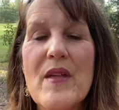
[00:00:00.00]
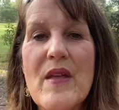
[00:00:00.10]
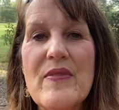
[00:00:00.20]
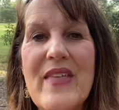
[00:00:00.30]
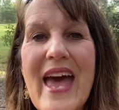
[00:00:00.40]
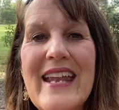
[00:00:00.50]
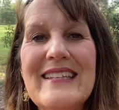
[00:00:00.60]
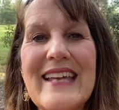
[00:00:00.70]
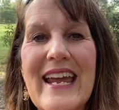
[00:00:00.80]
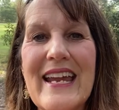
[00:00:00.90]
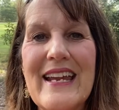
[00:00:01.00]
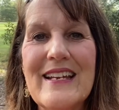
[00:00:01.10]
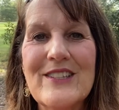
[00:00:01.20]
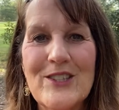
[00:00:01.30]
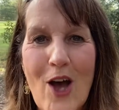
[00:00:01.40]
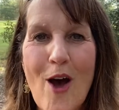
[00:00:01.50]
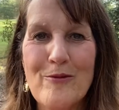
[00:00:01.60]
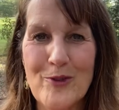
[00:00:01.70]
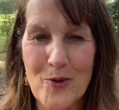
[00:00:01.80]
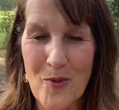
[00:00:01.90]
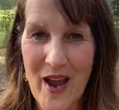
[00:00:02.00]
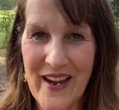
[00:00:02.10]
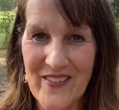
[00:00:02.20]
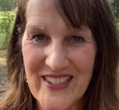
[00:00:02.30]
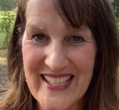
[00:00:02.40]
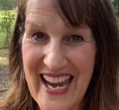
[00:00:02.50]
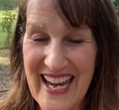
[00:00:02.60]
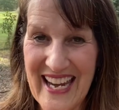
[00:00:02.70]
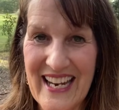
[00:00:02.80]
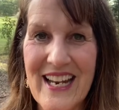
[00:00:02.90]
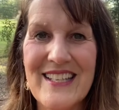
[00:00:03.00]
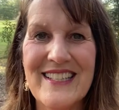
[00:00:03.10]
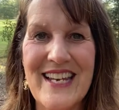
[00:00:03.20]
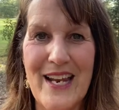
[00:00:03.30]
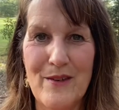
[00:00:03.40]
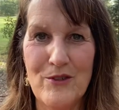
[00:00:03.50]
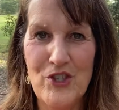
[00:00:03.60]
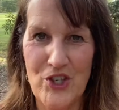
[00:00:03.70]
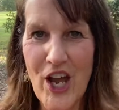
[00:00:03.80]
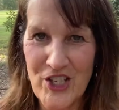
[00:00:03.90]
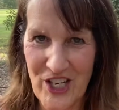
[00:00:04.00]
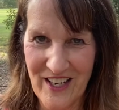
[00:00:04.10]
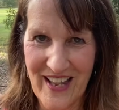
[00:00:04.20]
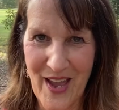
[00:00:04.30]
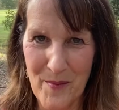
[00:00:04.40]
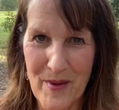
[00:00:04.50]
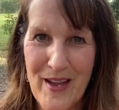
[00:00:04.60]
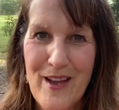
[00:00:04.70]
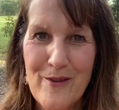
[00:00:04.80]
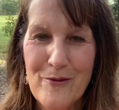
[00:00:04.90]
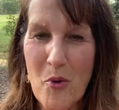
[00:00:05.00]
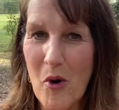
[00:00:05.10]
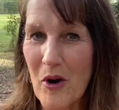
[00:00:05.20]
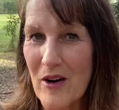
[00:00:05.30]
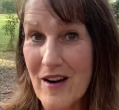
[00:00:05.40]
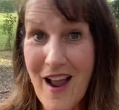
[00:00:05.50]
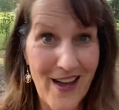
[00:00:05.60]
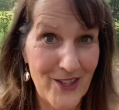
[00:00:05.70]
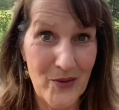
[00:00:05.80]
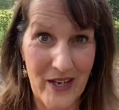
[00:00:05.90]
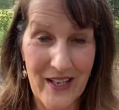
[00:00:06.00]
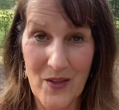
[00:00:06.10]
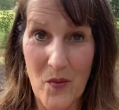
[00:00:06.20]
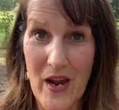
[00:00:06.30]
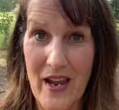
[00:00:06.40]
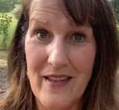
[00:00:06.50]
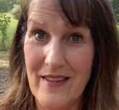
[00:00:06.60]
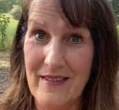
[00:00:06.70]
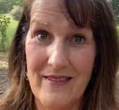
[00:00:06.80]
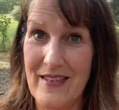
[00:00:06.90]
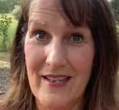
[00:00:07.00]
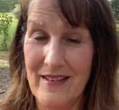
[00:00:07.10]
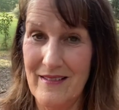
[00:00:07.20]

That is a softer way of saying it, instead of judging them for not doing it the way that